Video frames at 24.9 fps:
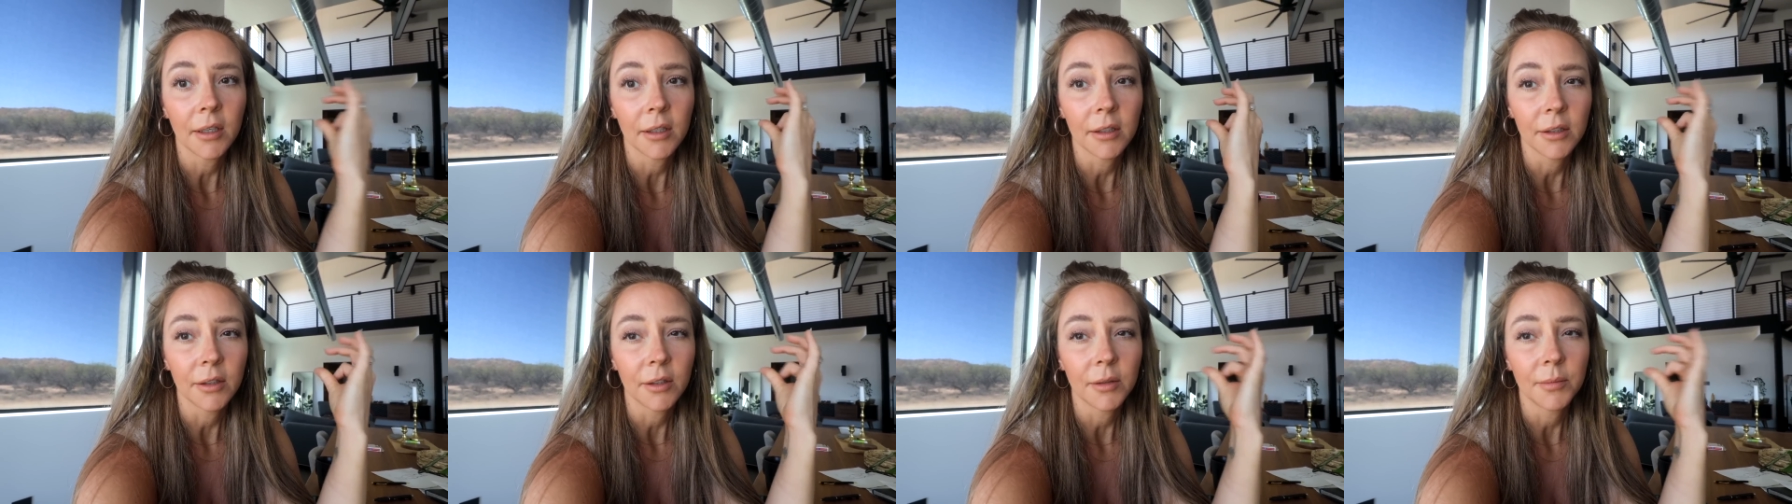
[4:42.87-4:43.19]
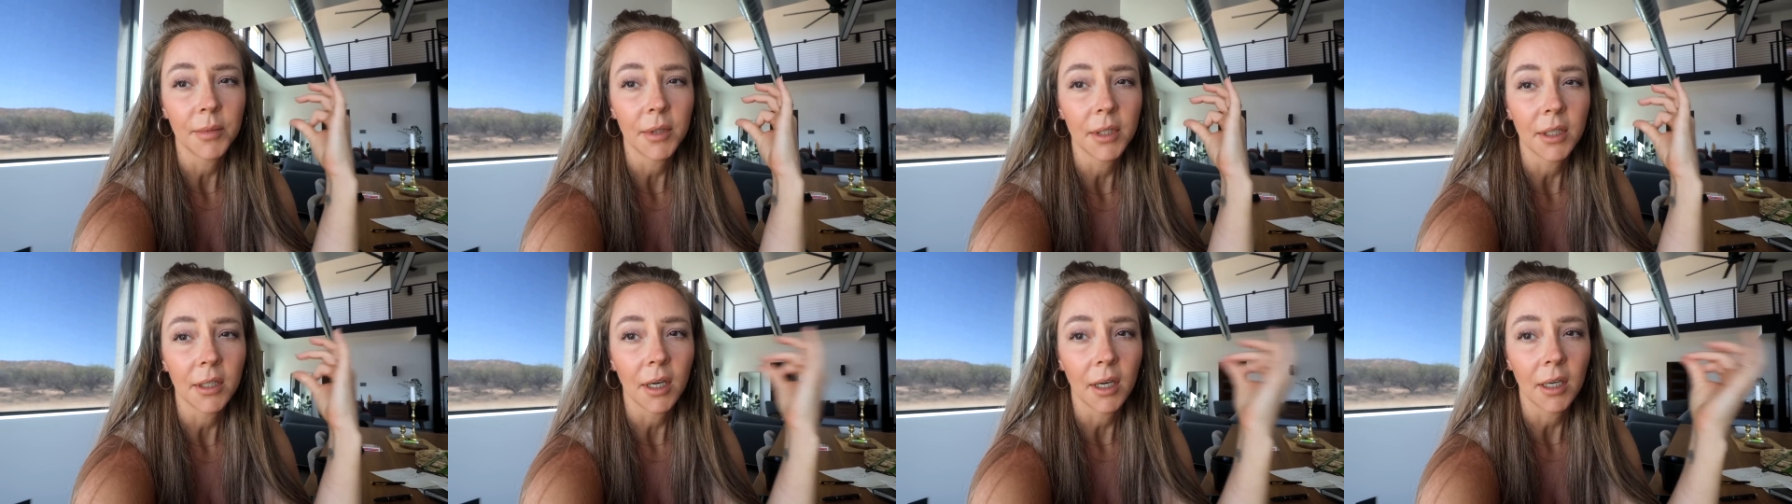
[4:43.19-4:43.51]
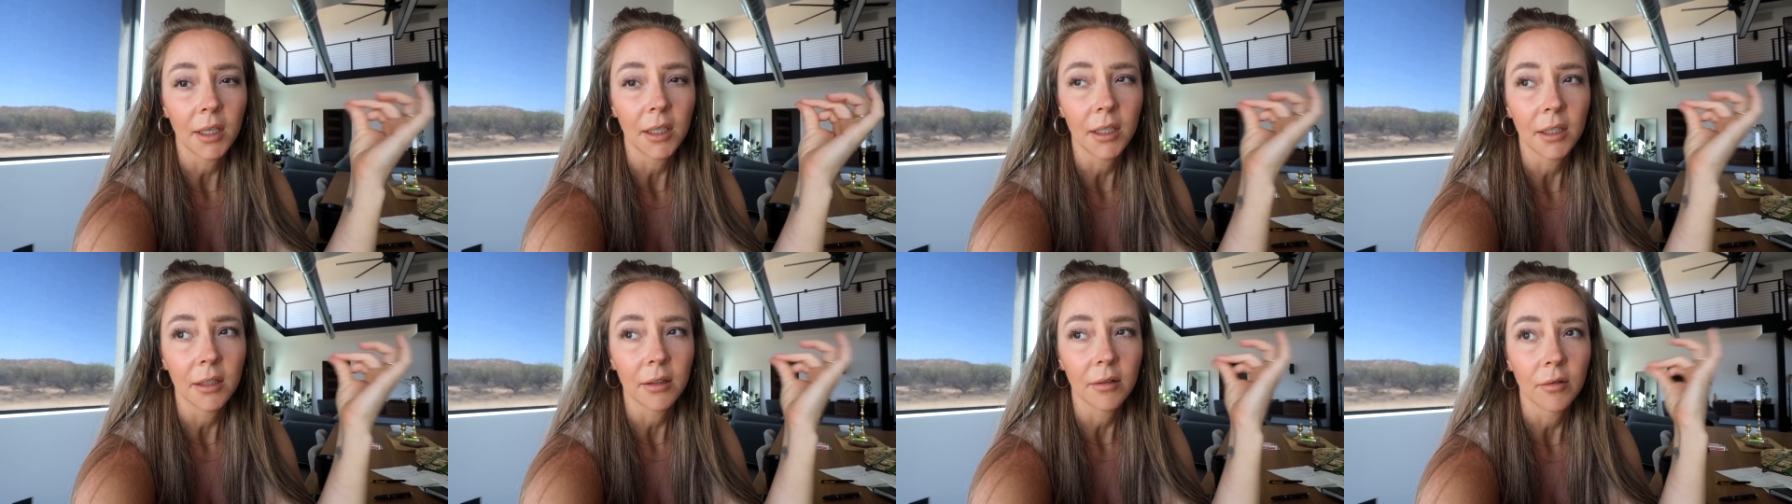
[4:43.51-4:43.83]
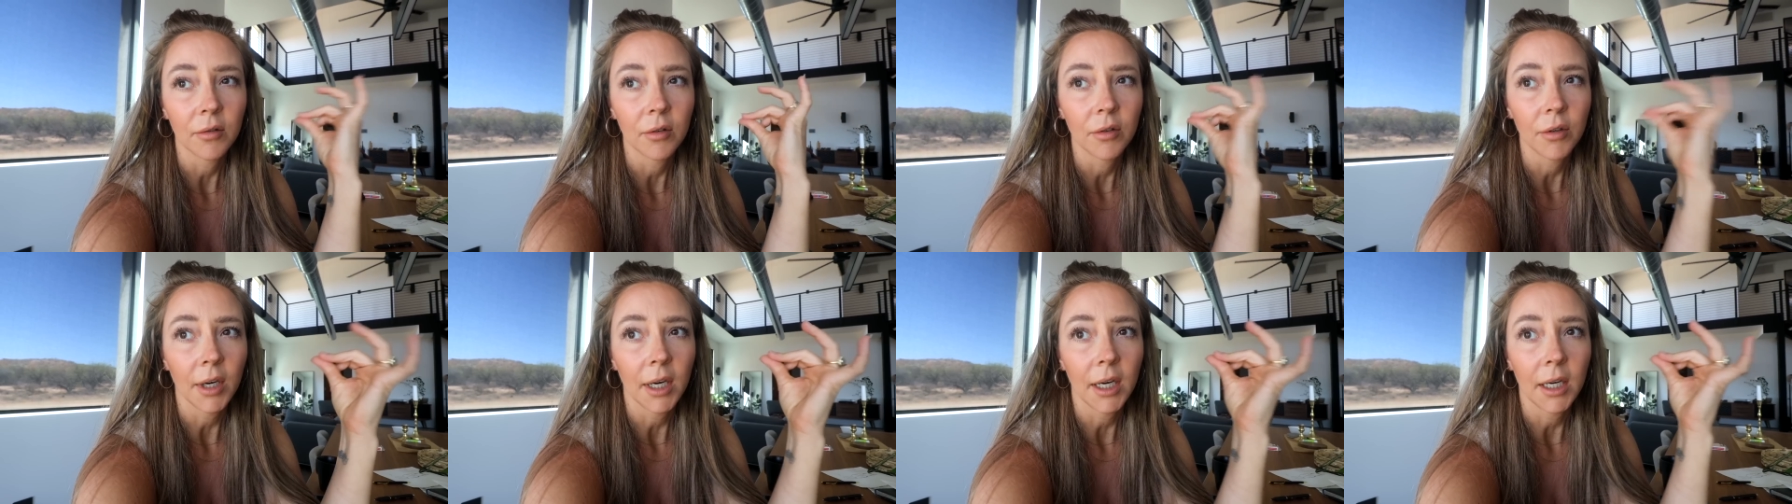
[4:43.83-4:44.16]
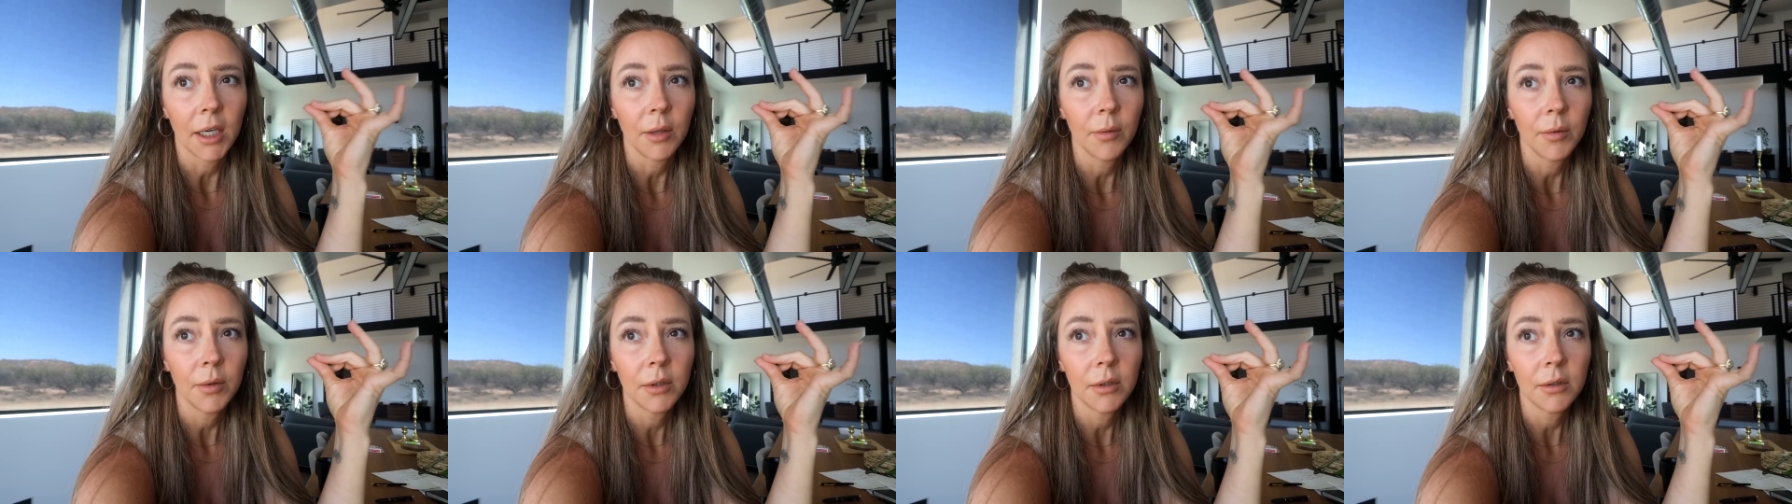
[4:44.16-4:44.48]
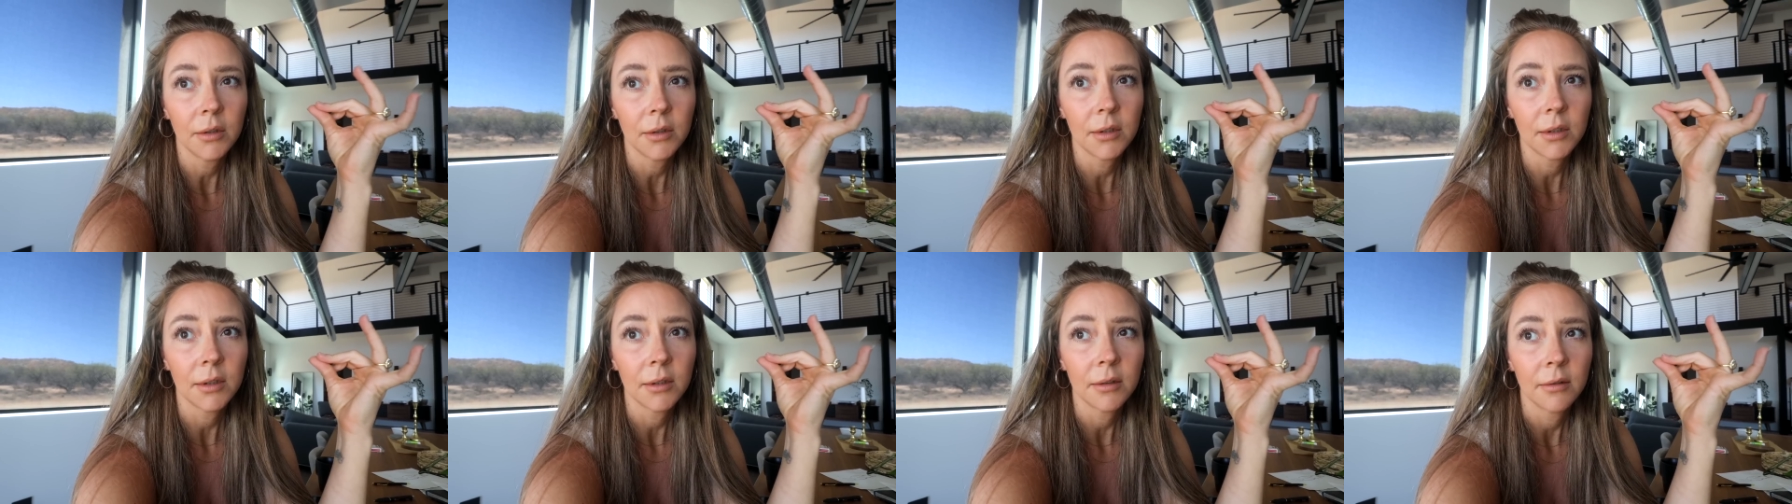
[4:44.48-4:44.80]
a little bit of onion
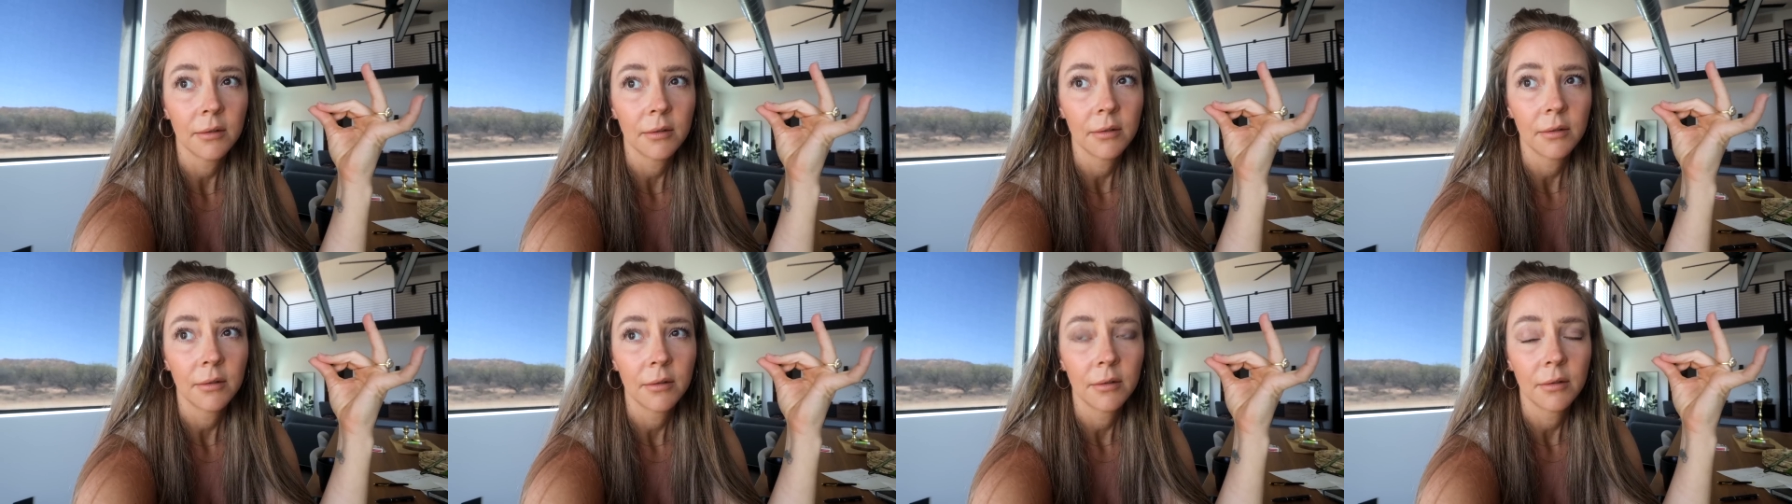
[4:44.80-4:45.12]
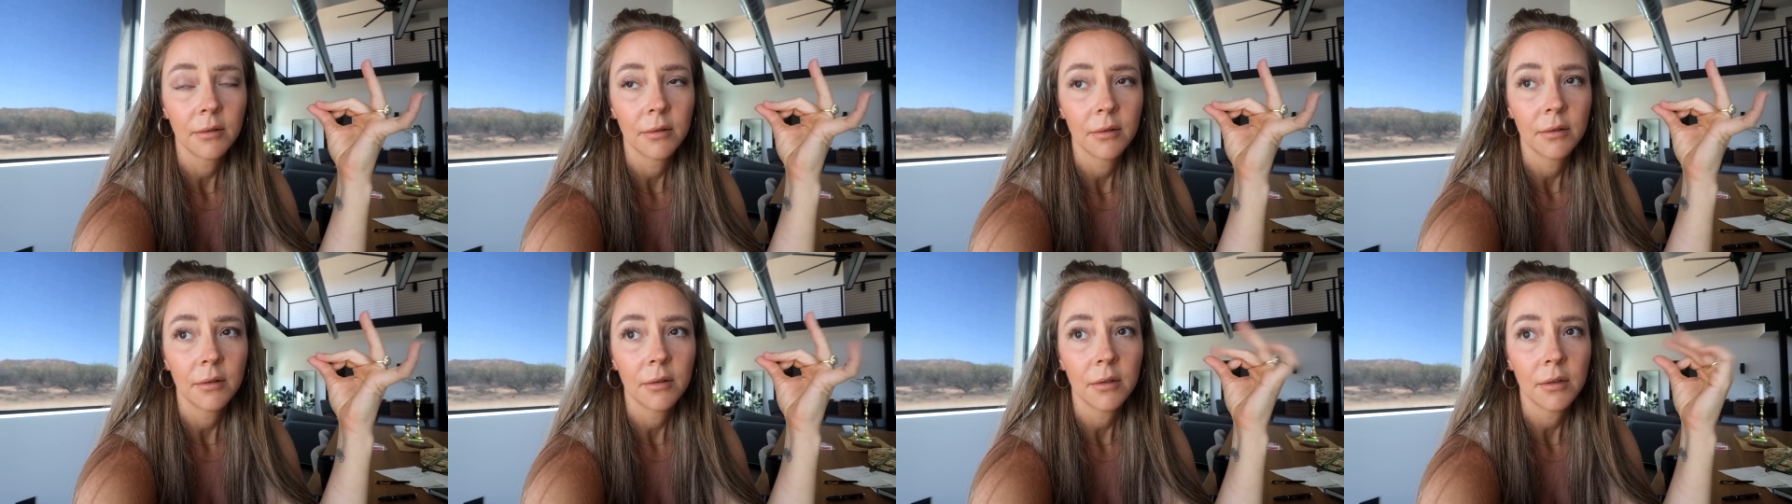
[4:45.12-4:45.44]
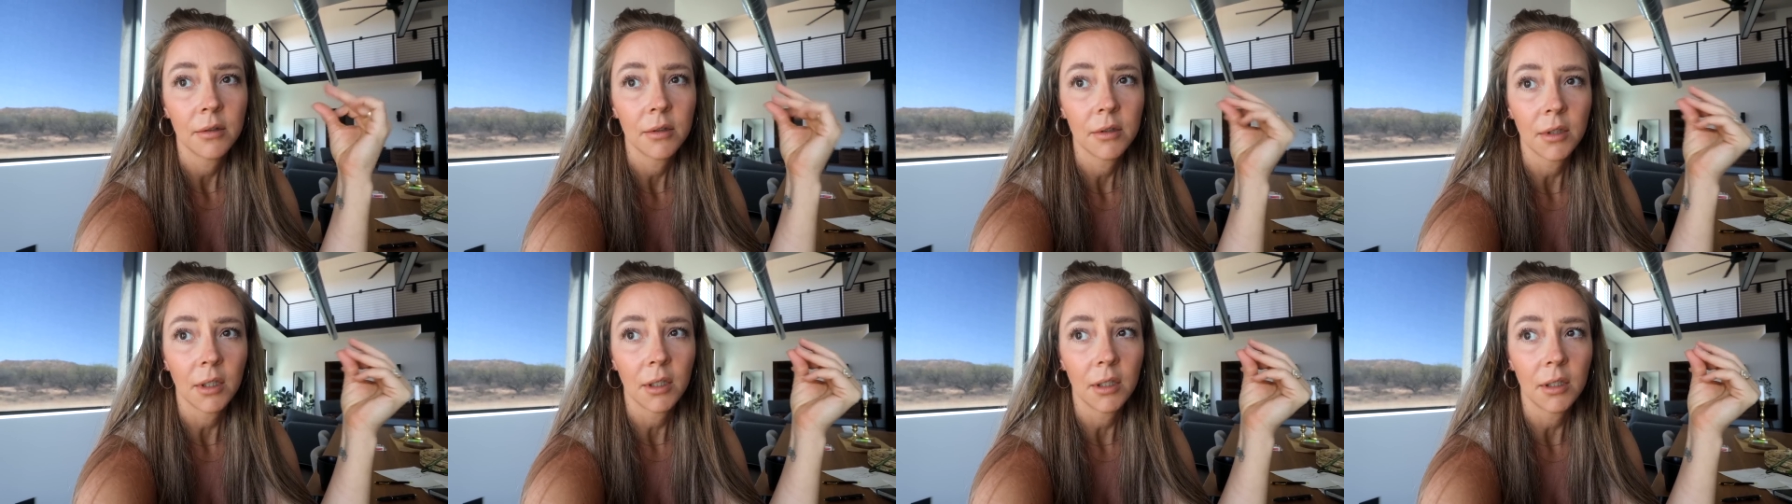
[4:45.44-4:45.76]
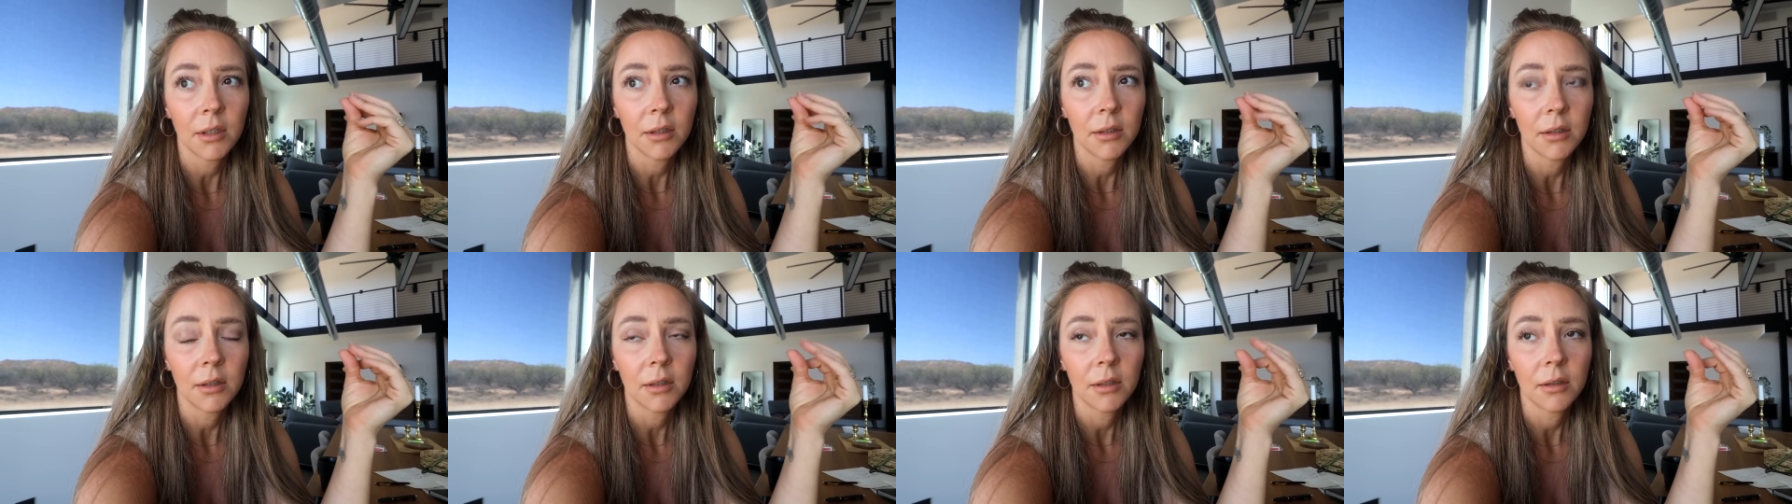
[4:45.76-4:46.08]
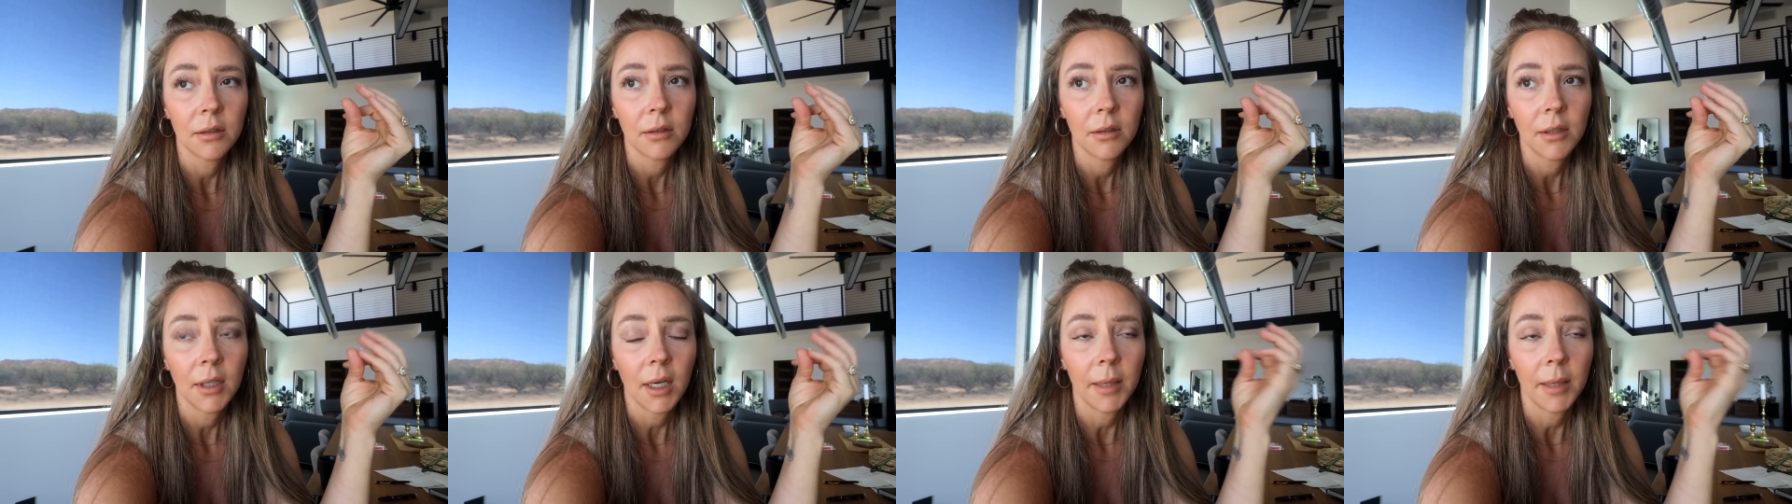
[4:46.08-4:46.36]
granules, salt.